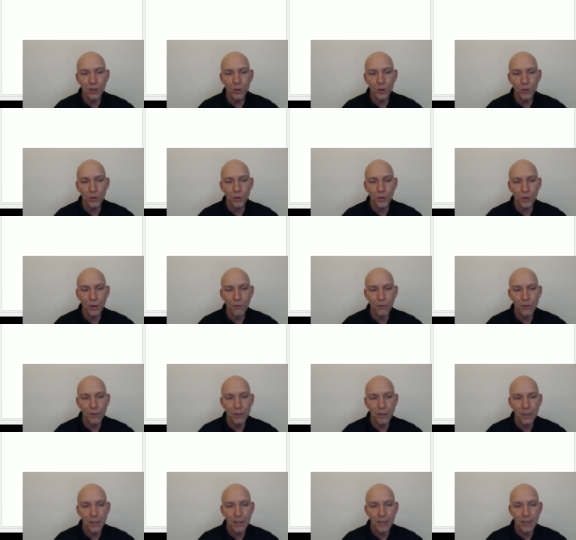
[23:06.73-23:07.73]
your
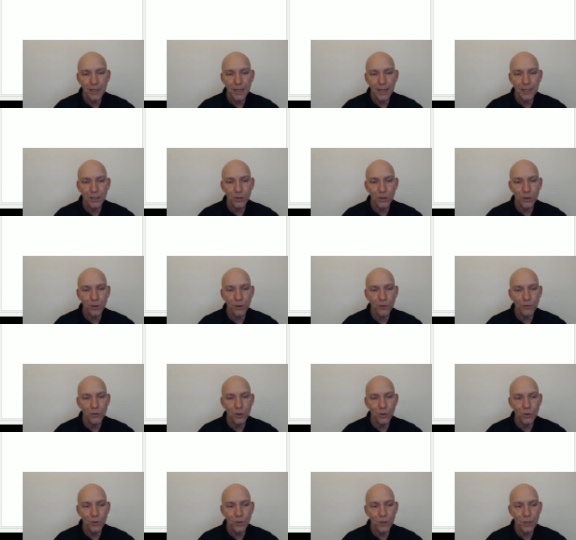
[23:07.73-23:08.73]
servant has served
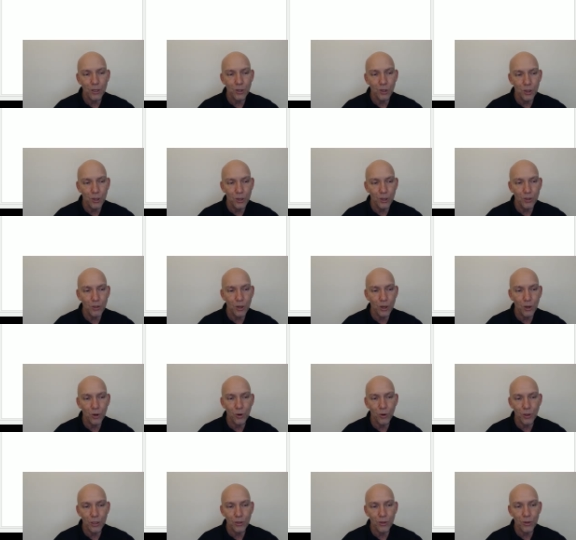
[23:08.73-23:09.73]
you six years
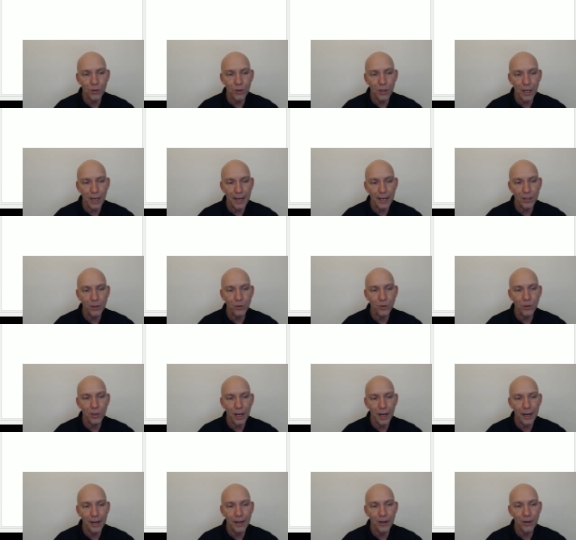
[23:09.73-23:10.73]
according to the
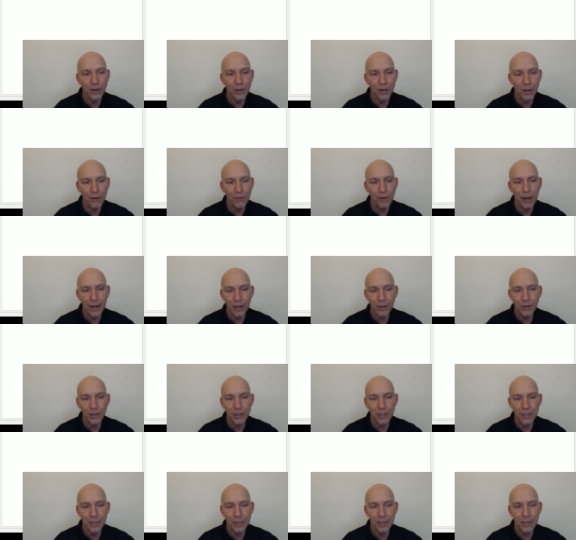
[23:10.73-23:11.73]
annual hire of a
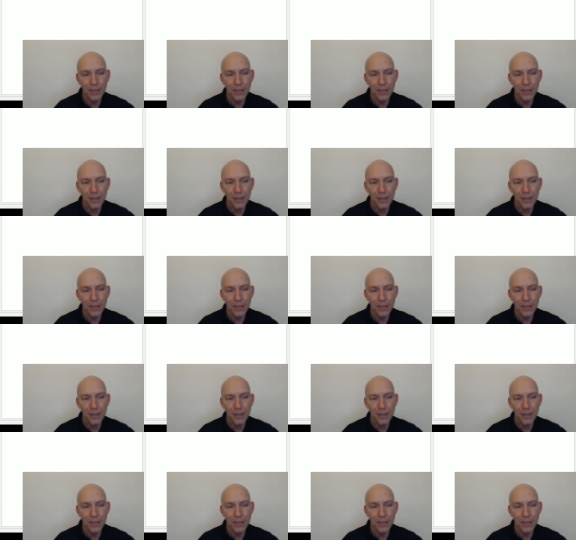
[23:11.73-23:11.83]
hireling.